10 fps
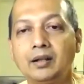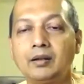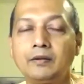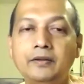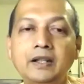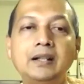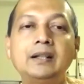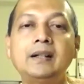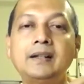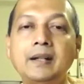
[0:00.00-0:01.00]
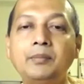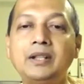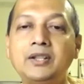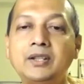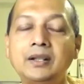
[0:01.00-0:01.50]
Fear,
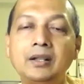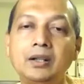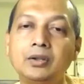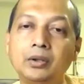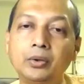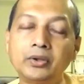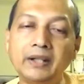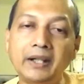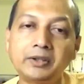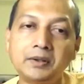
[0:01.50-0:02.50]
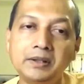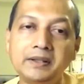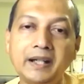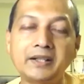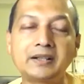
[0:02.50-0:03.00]
temptation, those natural
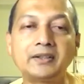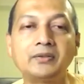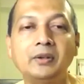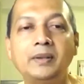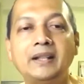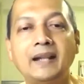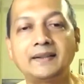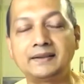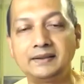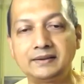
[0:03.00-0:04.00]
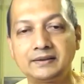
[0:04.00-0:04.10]
reactions will be cancelled,